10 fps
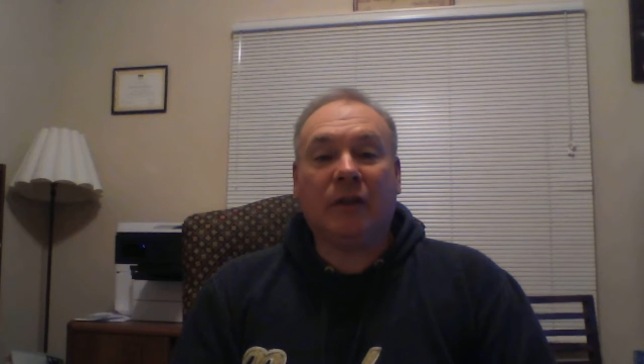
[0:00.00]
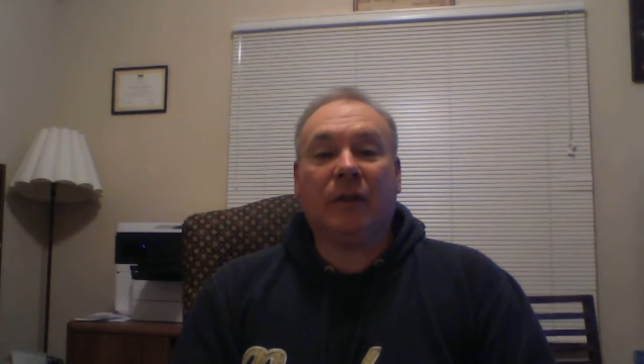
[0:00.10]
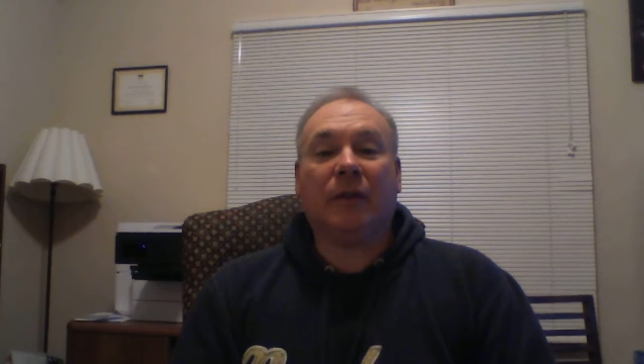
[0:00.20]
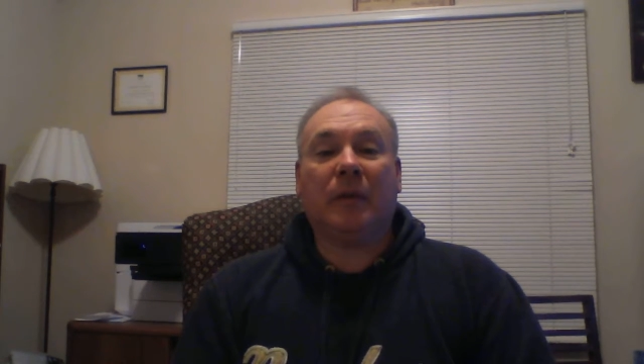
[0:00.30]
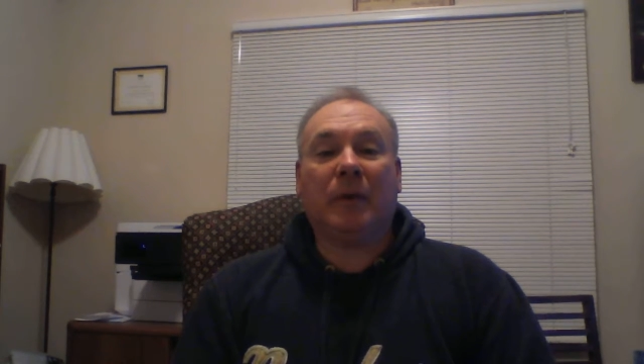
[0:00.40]

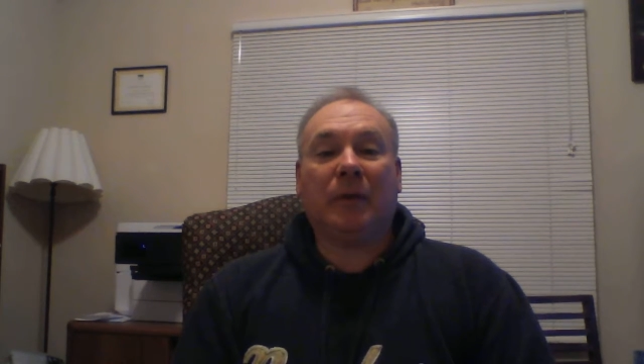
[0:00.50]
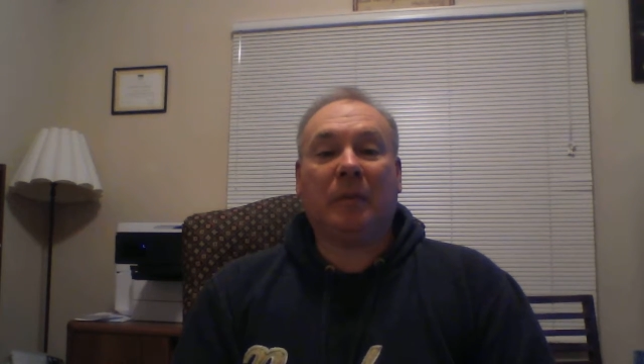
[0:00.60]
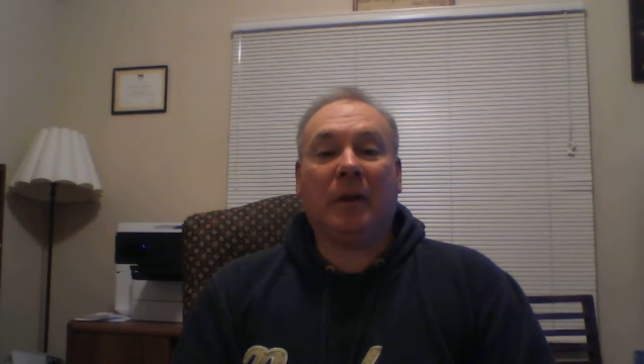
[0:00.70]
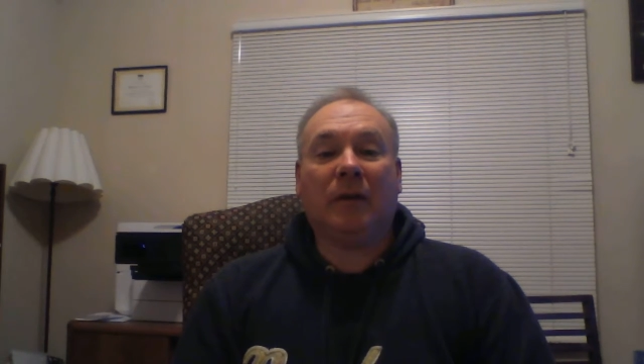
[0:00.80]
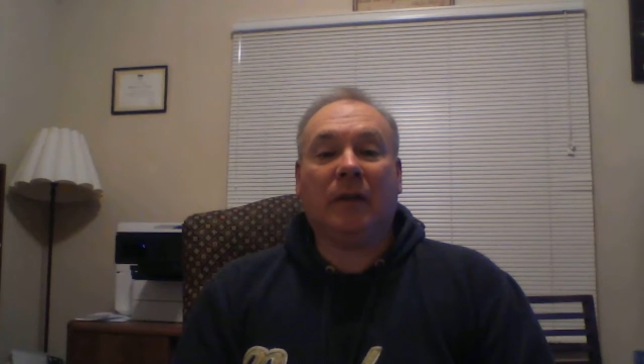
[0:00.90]
is the
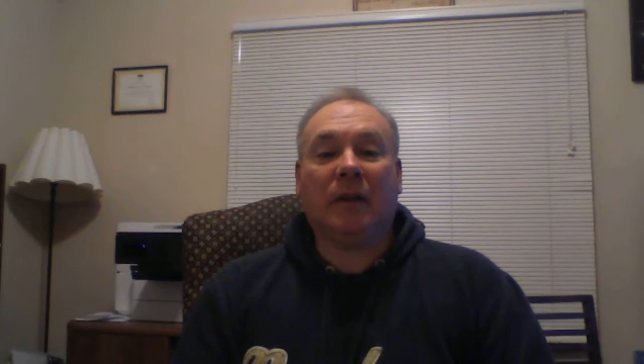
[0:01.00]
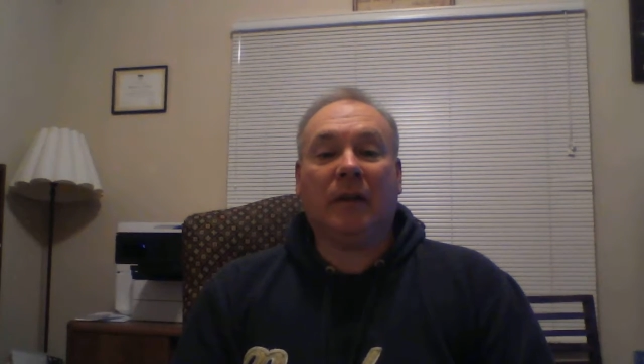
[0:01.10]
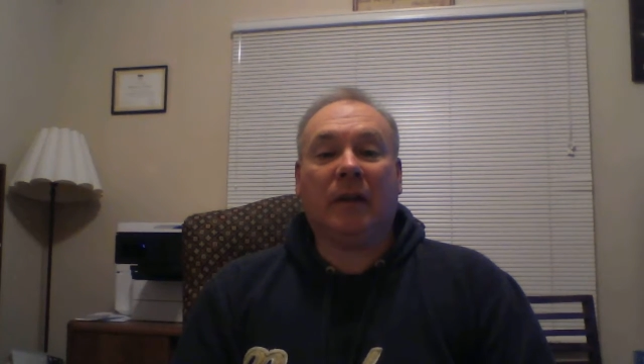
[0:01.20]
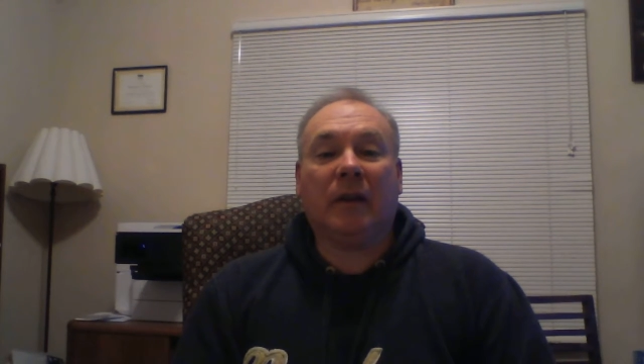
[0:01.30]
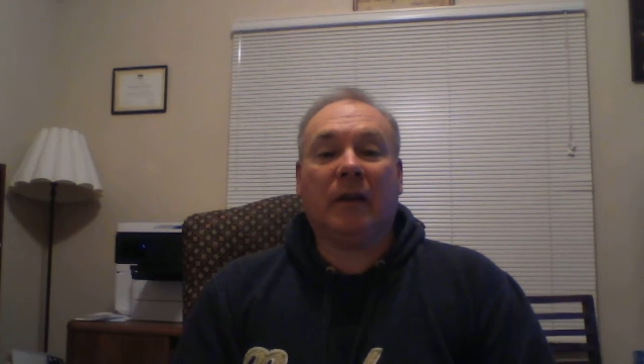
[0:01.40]
most
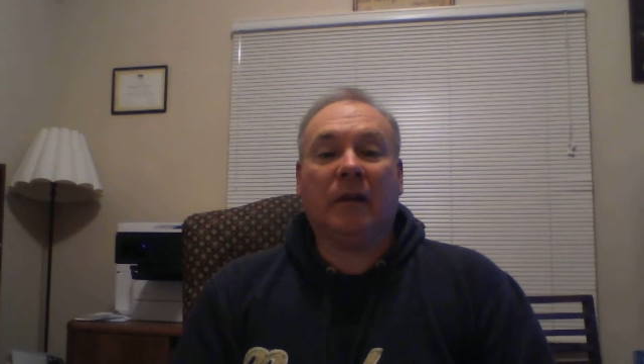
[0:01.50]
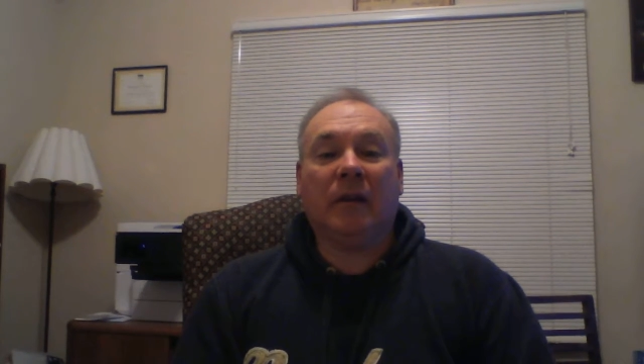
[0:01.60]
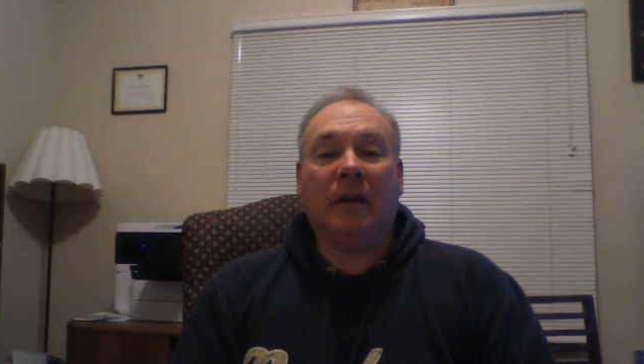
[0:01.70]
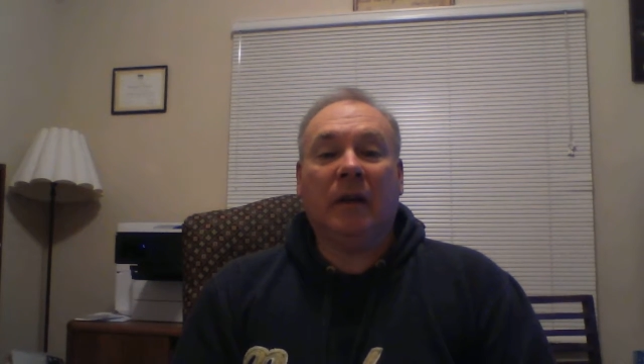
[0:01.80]
basic, and then